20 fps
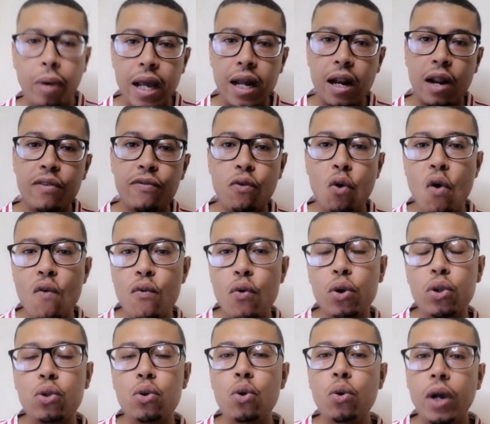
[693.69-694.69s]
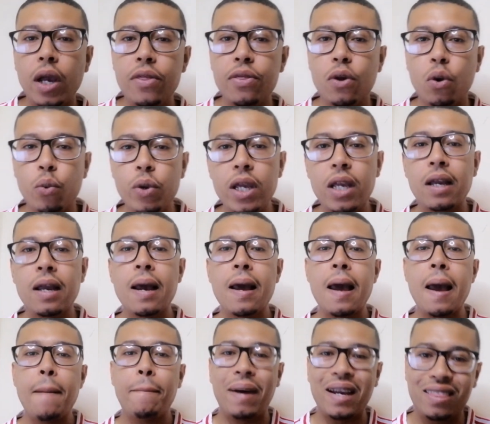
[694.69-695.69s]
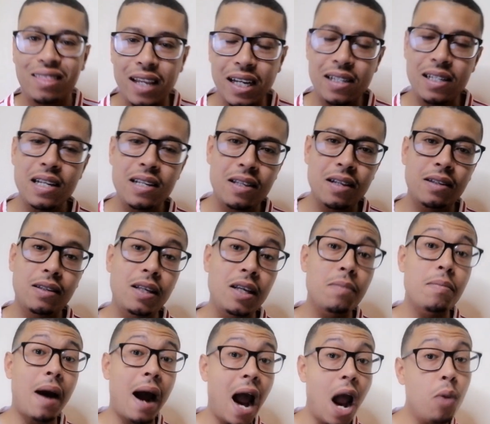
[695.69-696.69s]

played a 4-4-2 in the week, but this is the team